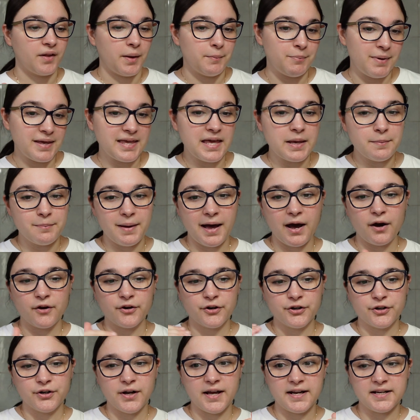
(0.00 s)
baking
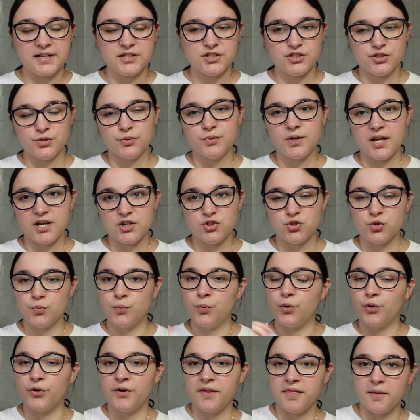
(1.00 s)
powder, and as soon as you
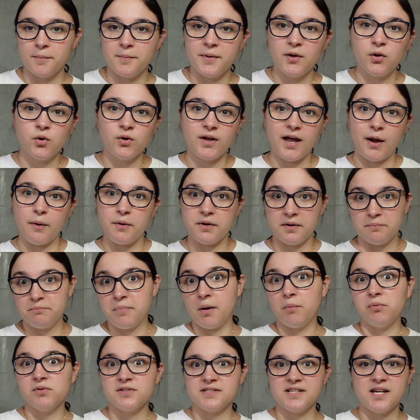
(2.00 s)
pour in the milk, how it
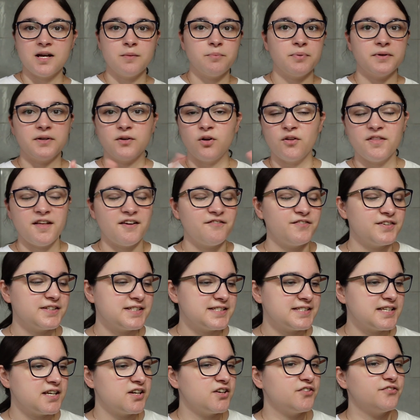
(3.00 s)
bubbles up and all that fun
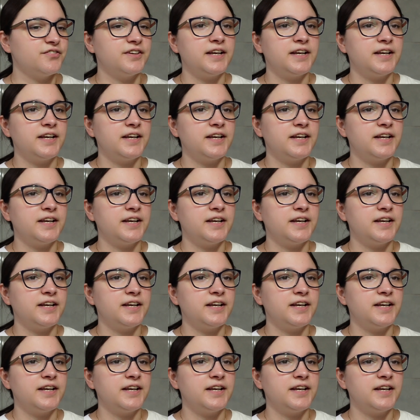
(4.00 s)
stuff.